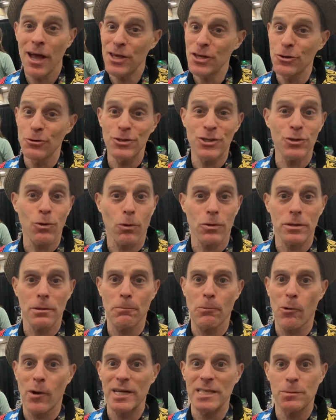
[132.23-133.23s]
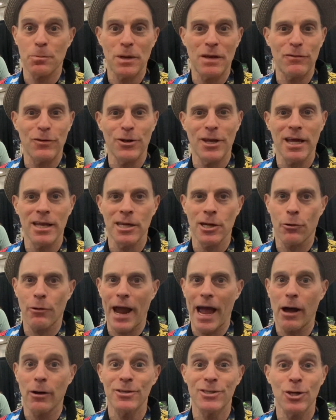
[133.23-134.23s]
you score the points, but if you didn't, you're
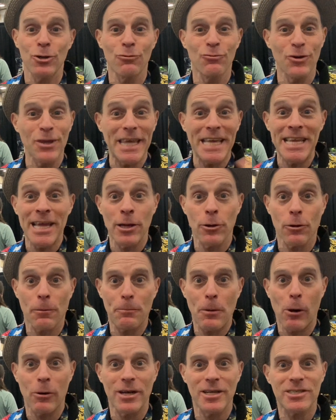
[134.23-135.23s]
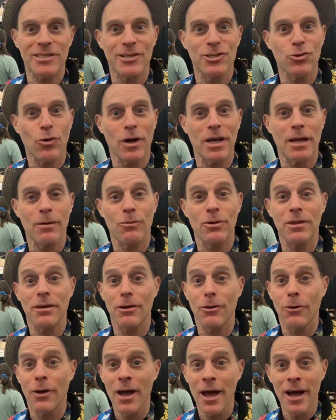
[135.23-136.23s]
out. So you really need your opponents to join in with
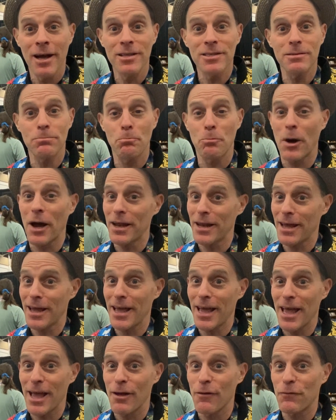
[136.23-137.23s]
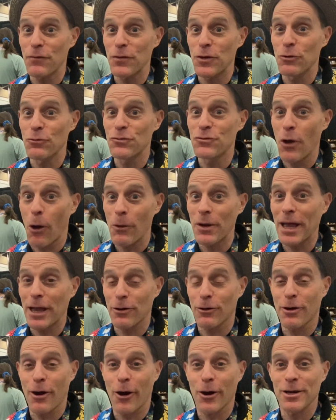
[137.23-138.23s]
you. But if you don't get your
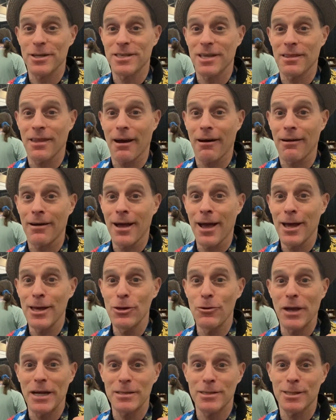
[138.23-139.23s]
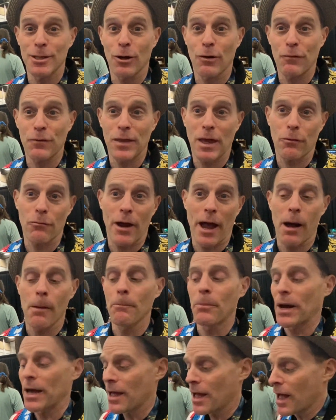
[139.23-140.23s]
cards in there, you get 0 for that round.
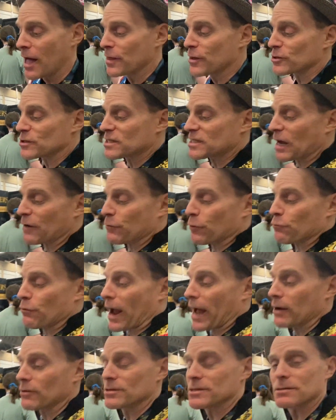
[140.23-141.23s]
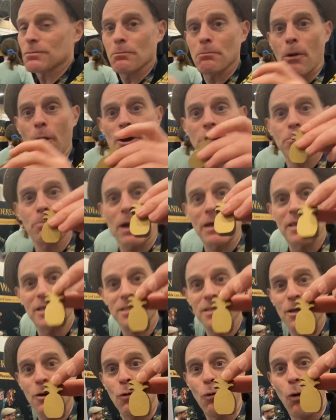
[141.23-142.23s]
But there's several rounds marked by
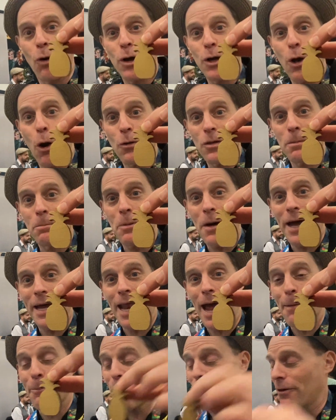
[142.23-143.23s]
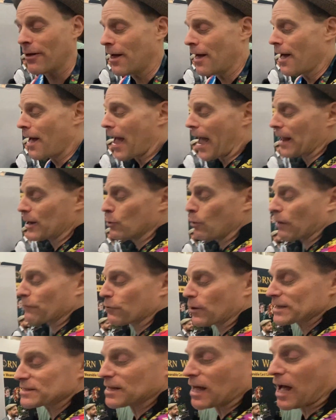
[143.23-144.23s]
this cool golden pineapple, and whoever has the